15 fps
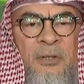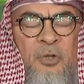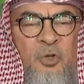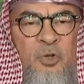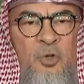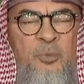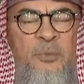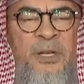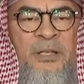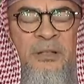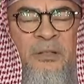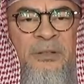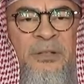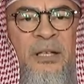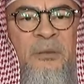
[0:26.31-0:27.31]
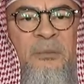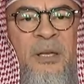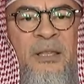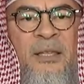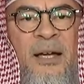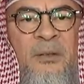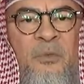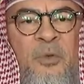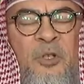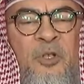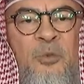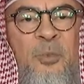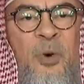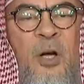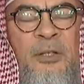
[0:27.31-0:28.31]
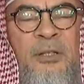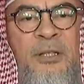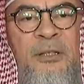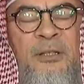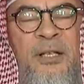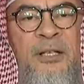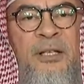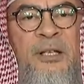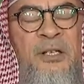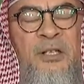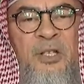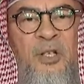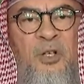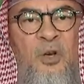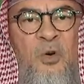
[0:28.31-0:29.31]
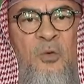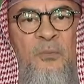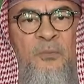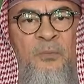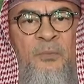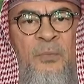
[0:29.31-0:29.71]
do you mean to tell me that when you bought it 10 years ago,